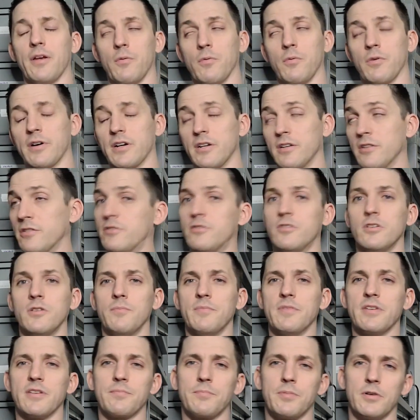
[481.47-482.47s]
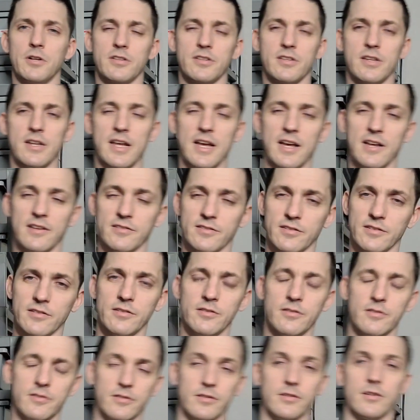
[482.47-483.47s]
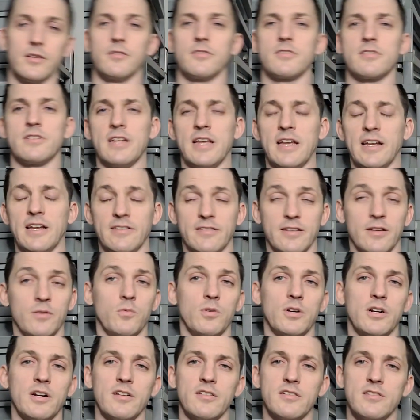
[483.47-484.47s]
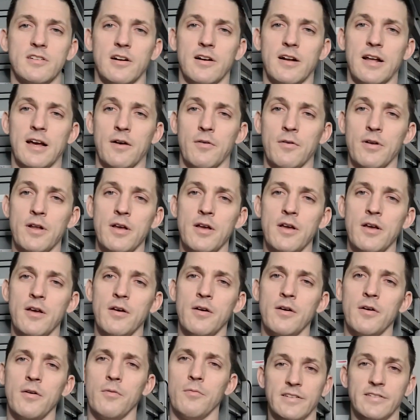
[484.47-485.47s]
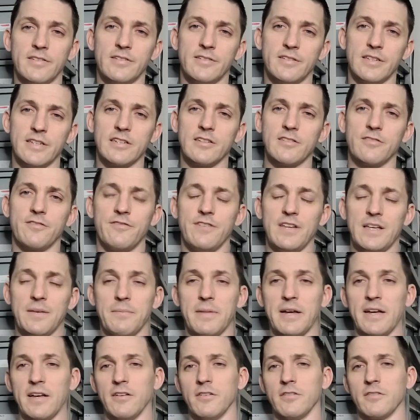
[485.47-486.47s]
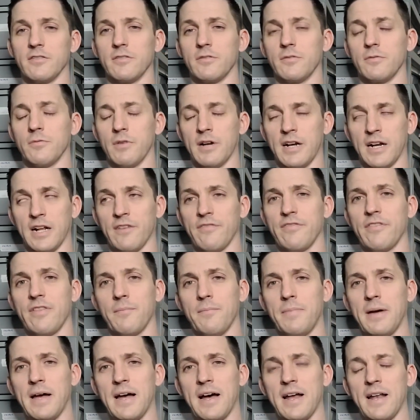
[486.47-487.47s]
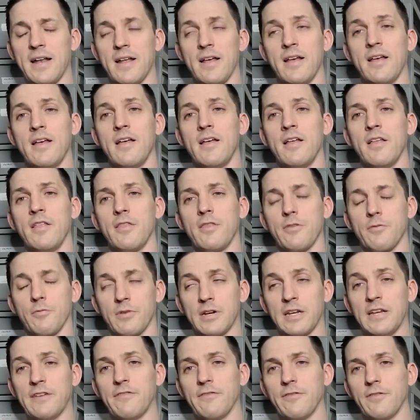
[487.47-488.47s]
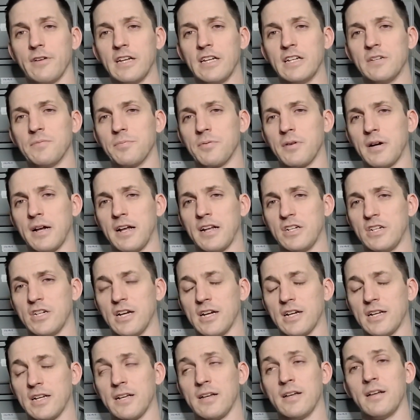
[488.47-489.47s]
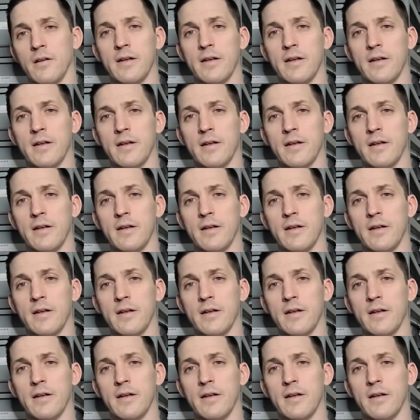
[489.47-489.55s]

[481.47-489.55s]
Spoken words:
We're going to assume this person has 0 snakes, and we're going to start out 6 females right off the bat, 3 for each project.